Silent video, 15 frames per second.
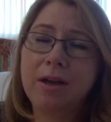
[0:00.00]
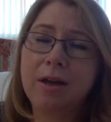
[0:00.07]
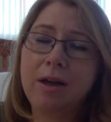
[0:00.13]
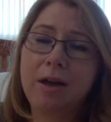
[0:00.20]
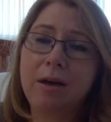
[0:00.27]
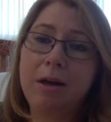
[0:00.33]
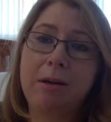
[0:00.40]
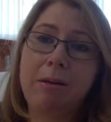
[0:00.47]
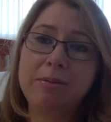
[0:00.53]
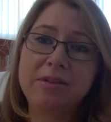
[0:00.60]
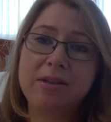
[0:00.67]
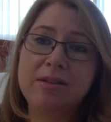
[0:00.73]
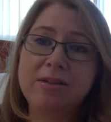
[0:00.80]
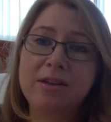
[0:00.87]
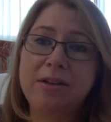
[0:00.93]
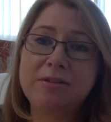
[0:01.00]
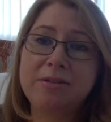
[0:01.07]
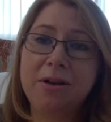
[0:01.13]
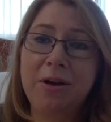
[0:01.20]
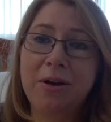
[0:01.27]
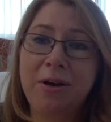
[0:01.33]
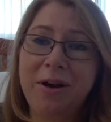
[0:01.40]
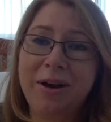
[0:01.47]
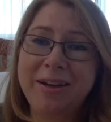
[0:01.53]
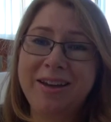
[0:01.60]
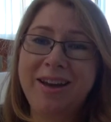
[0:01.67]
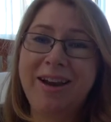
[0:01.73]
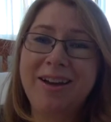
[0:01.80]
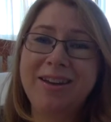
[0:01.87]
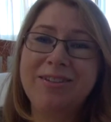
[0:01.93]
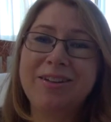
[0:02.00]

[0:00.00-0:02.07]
I'm upstairs now, so I can't